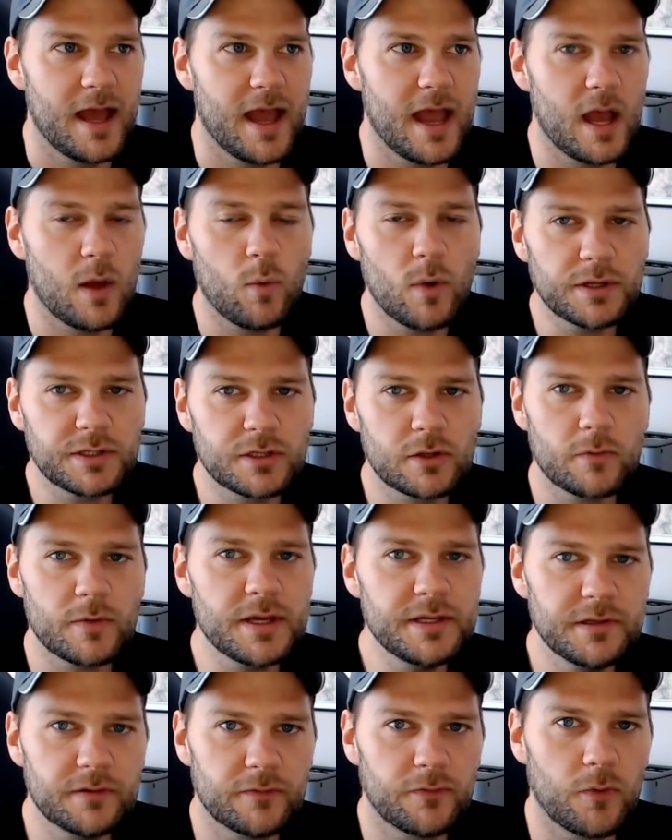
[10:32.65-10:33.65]
And what's the
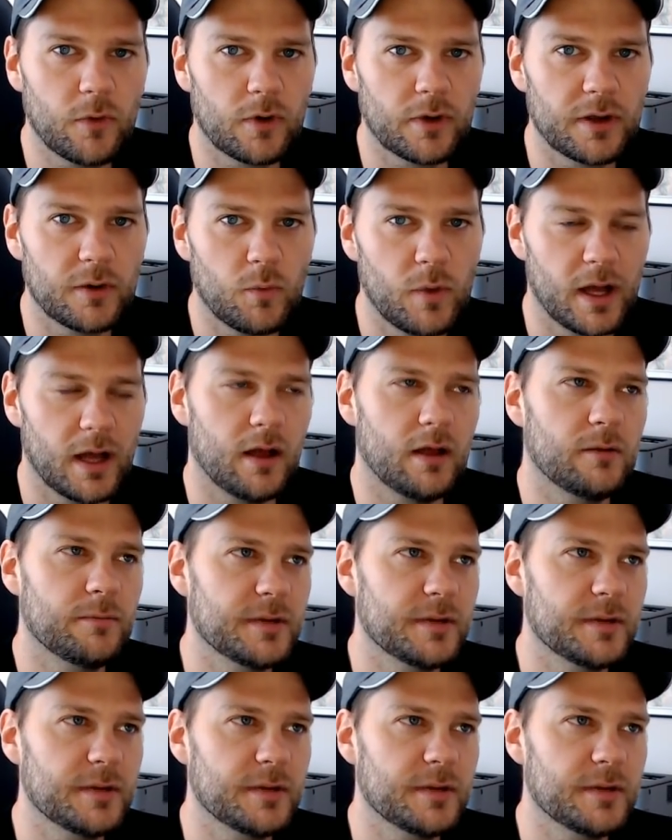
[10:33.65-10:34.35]
reason for it? Well,